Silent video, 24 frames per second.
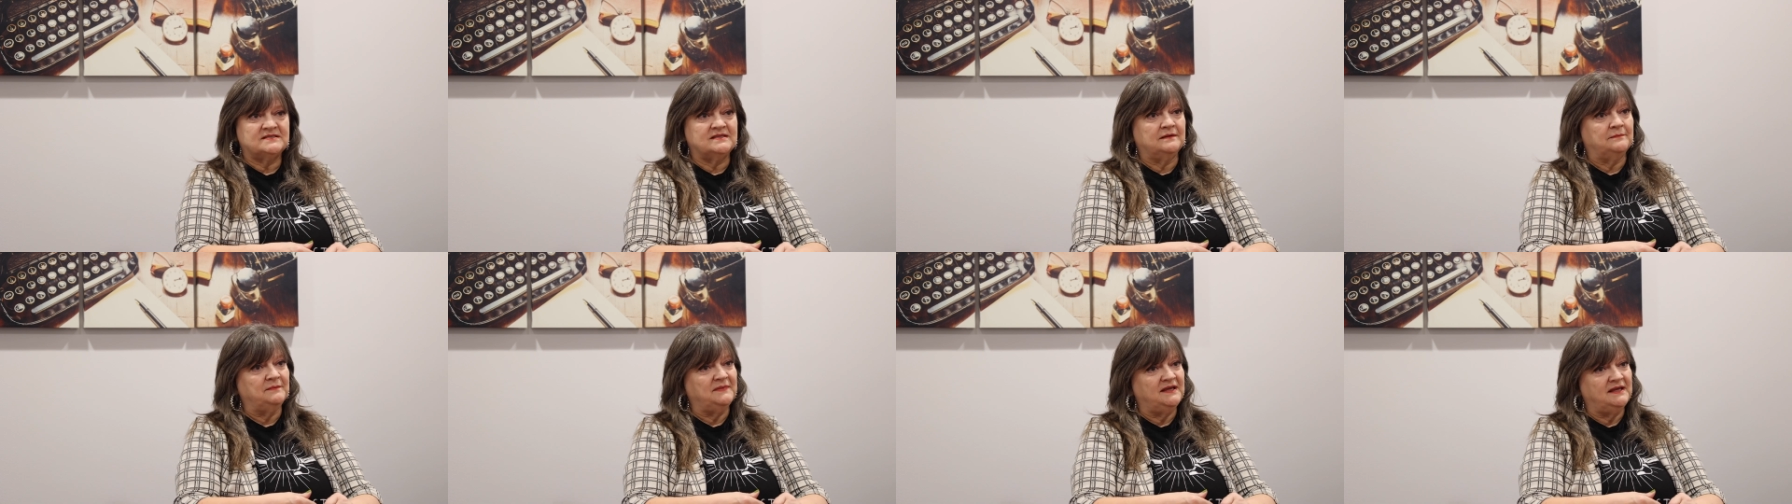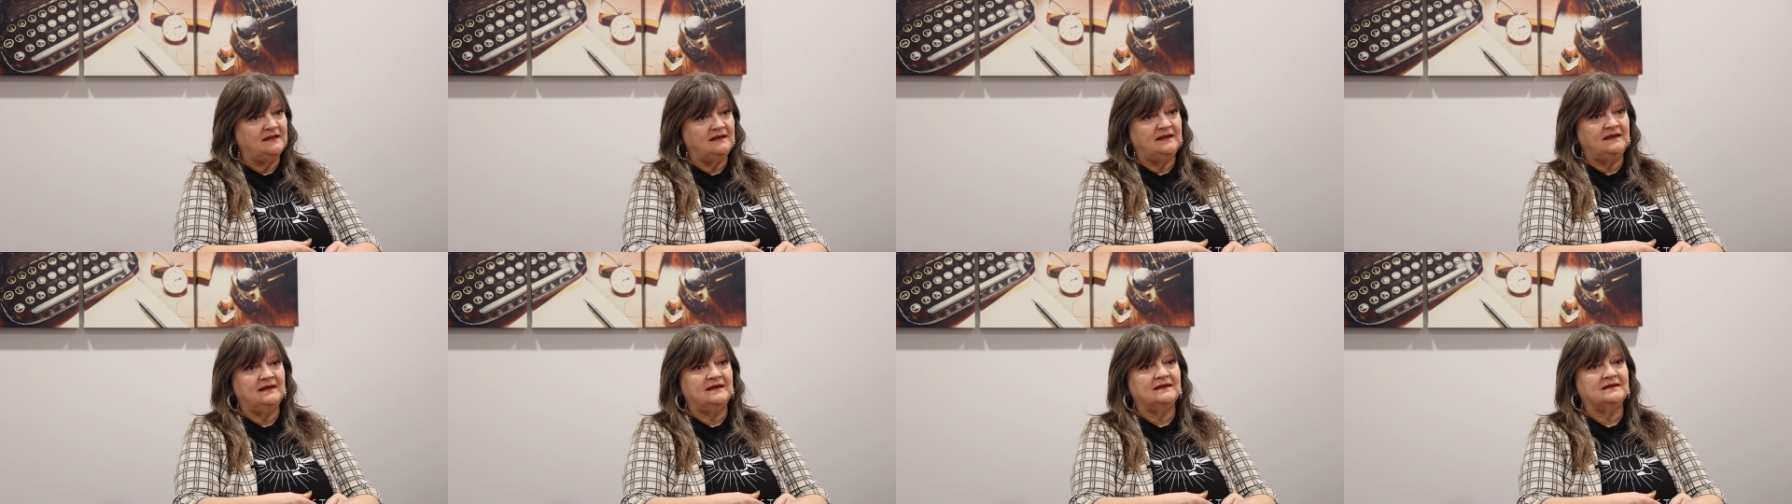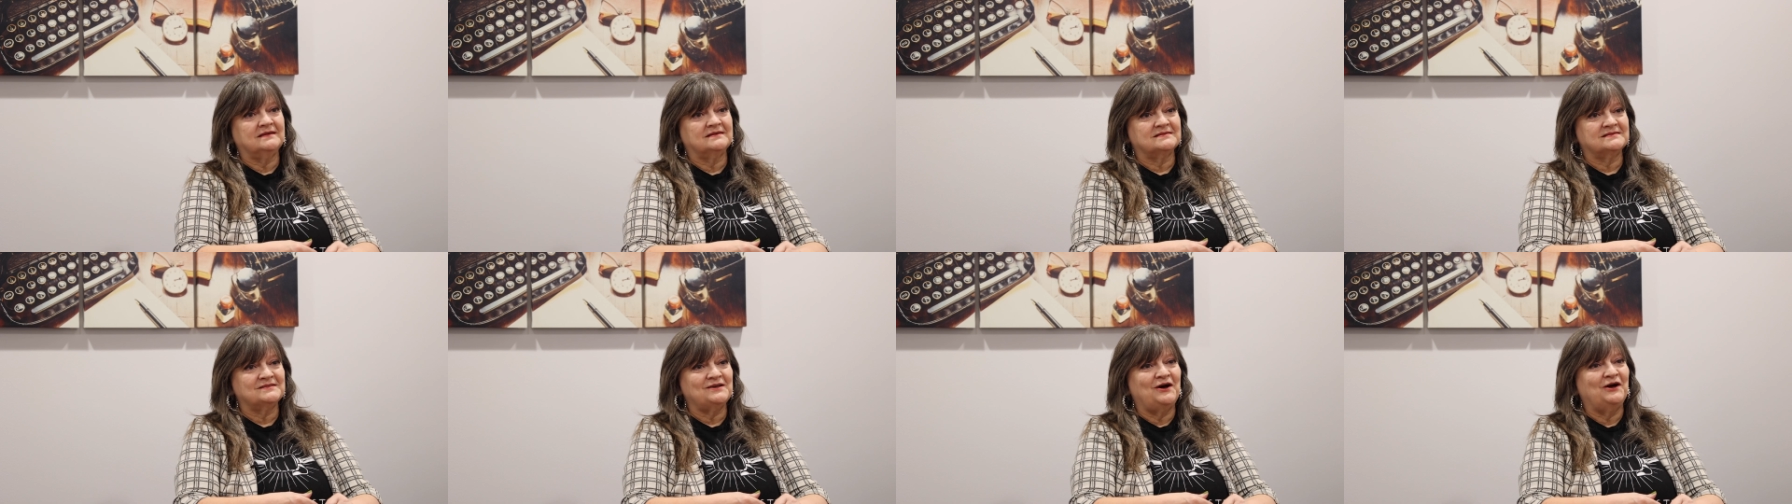the
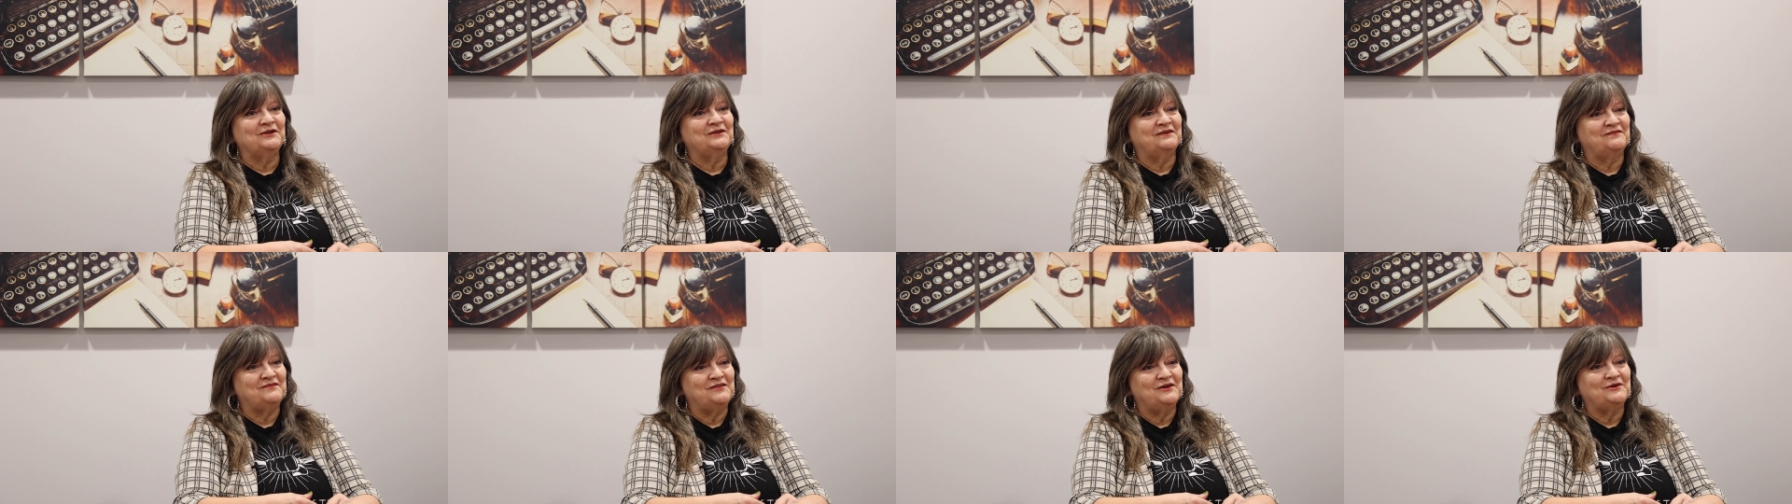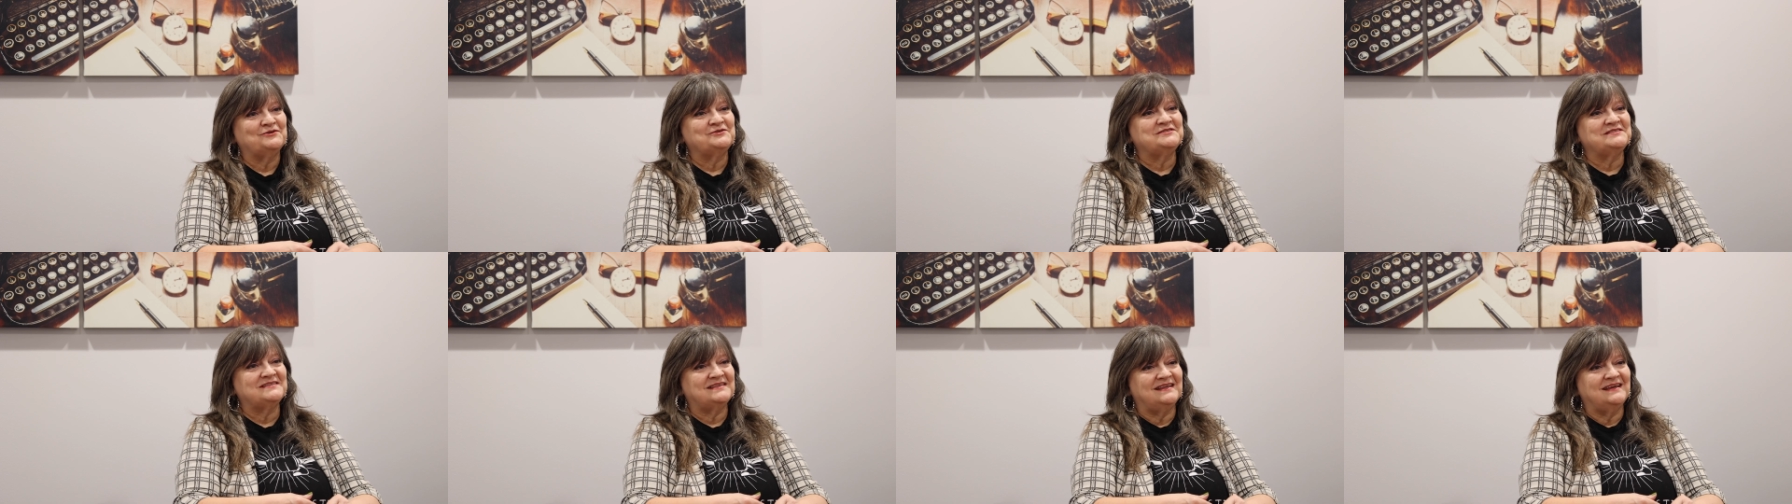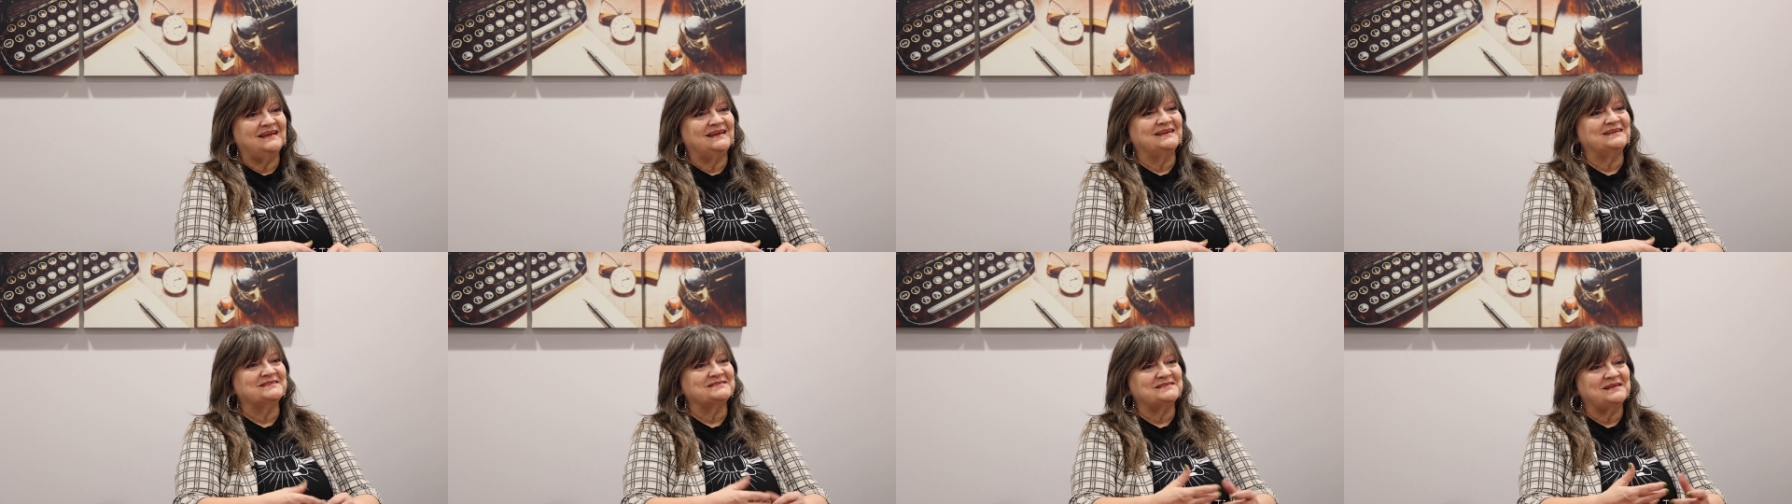meetings, all of those
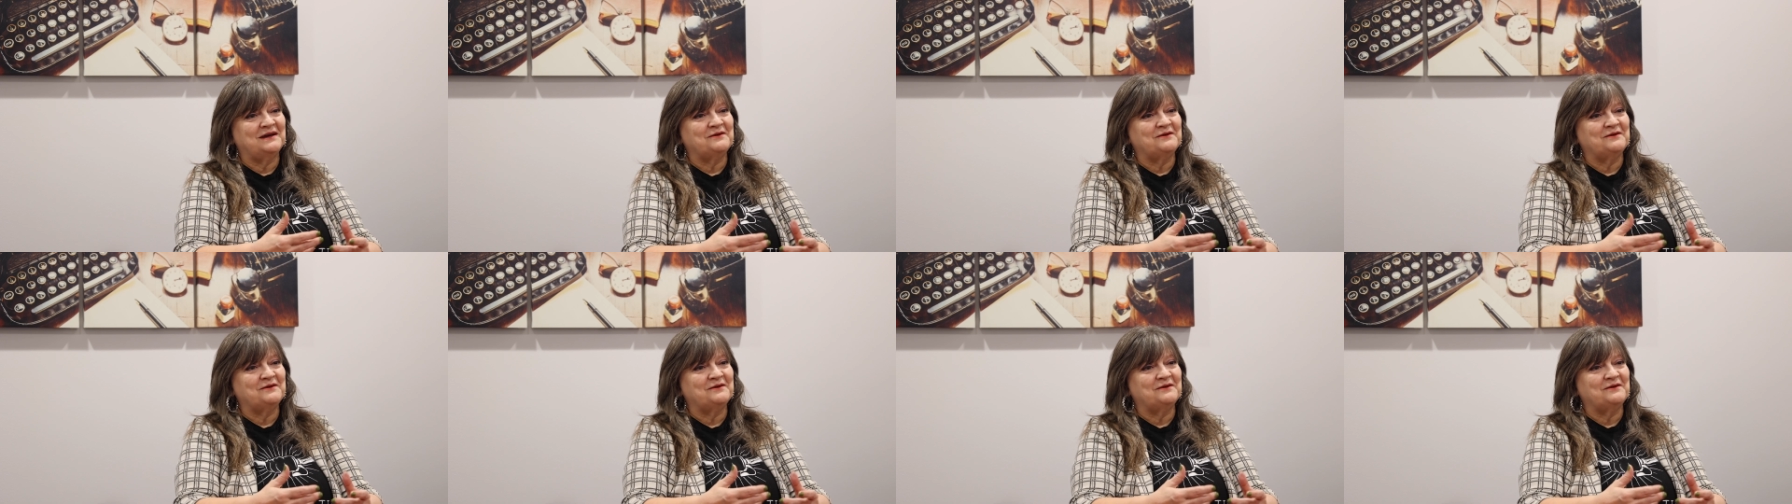things,